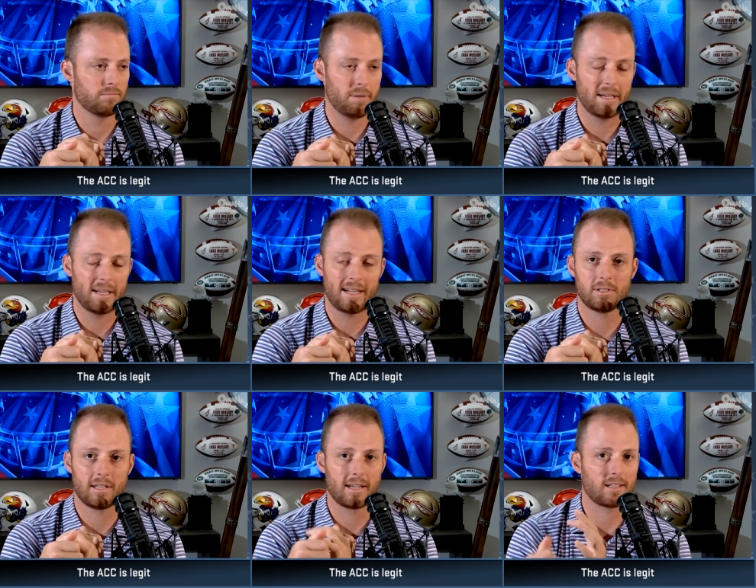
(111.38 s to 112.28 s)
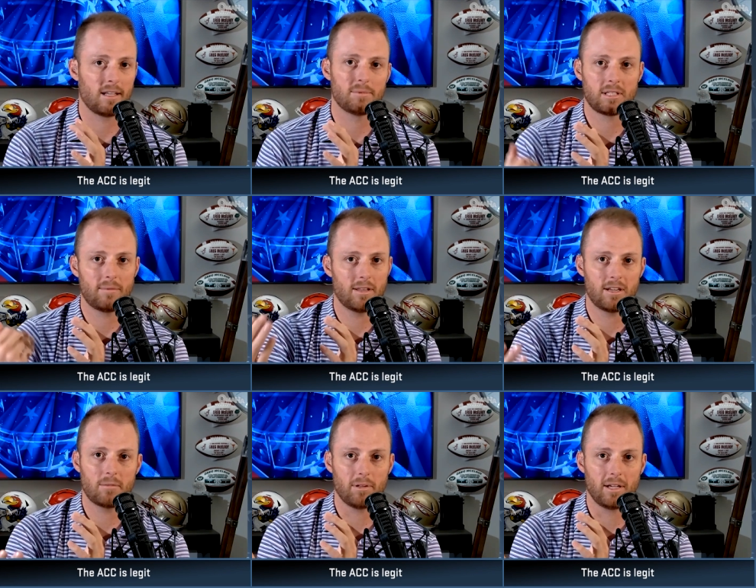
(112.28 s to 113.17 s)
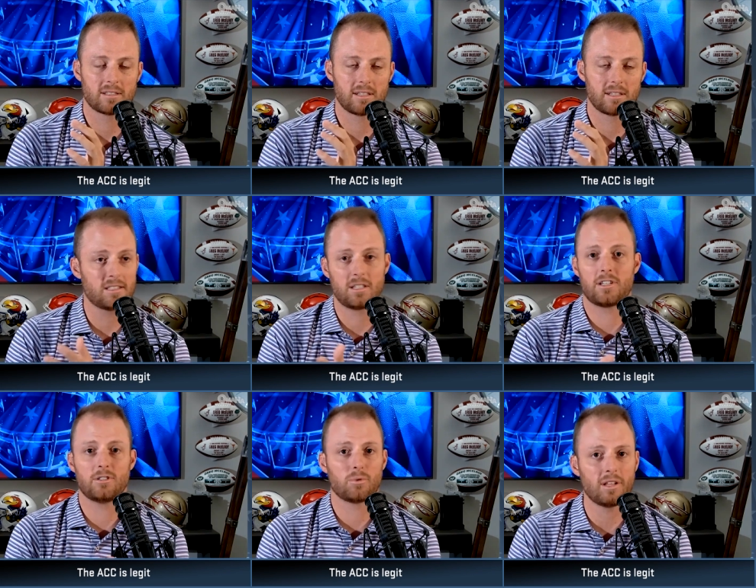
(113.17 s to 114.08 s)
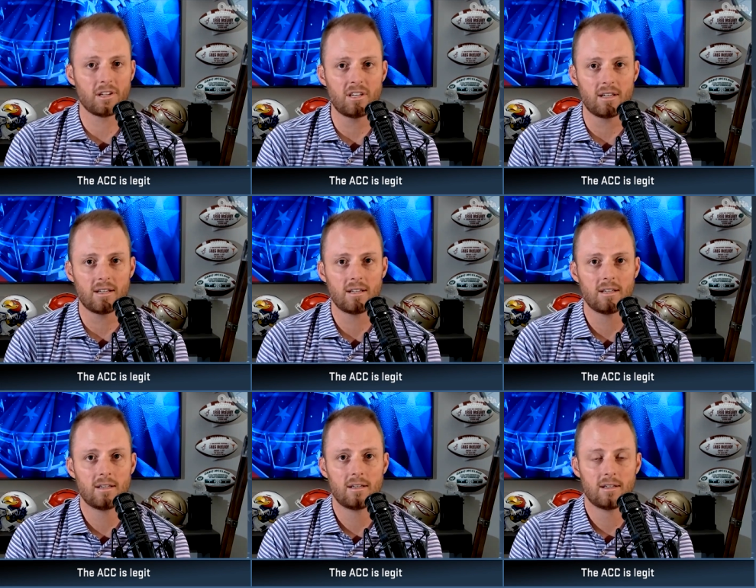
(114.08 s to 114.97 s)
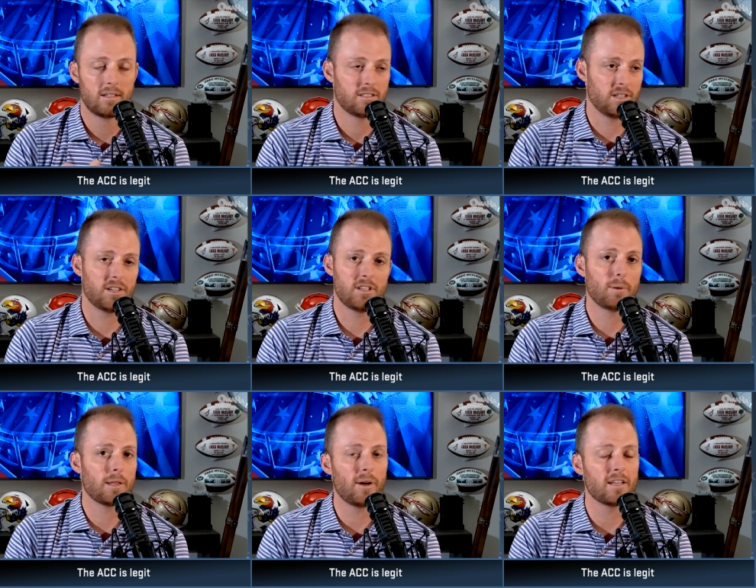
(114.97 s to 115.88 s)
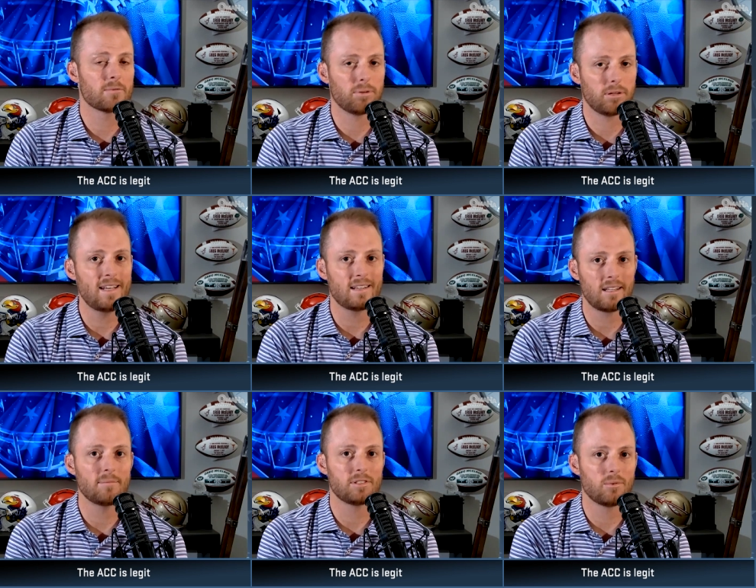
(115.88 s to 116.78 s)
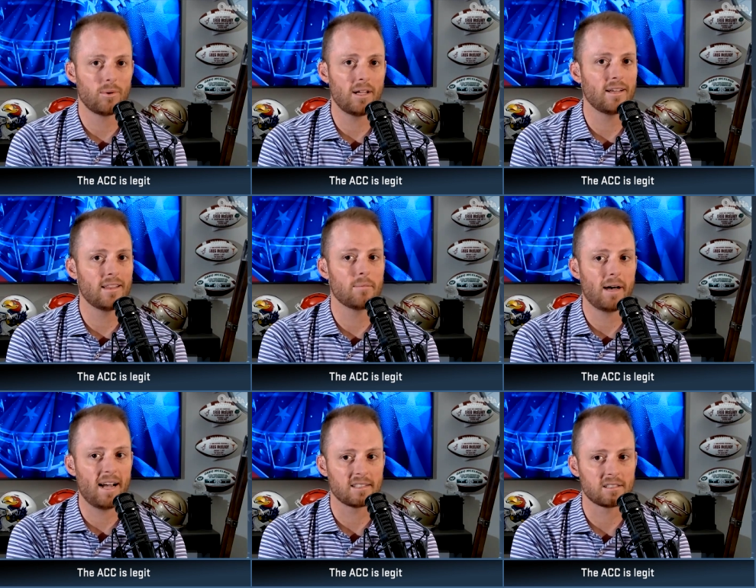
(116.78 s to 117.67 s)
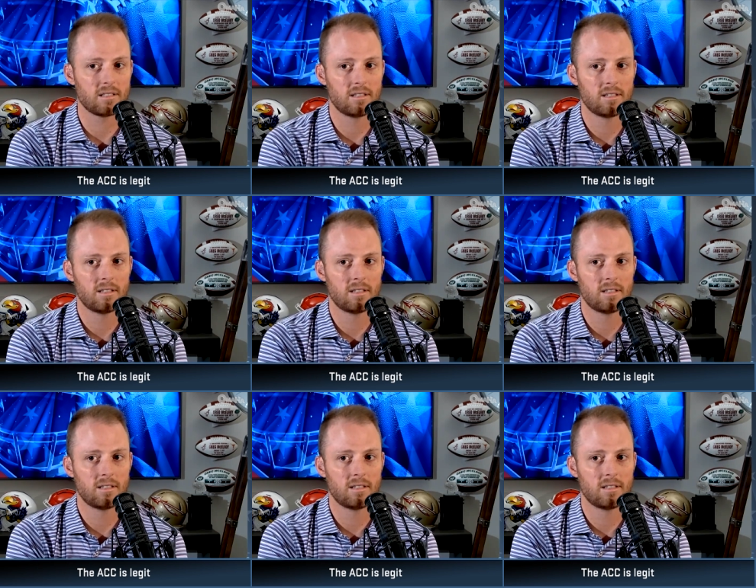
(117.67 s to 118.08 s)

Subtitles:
Big opportunity. They got Clemson coming to their place. I think Syracuse is really good. And Syracuse, by the way, has played Clemson well in the past.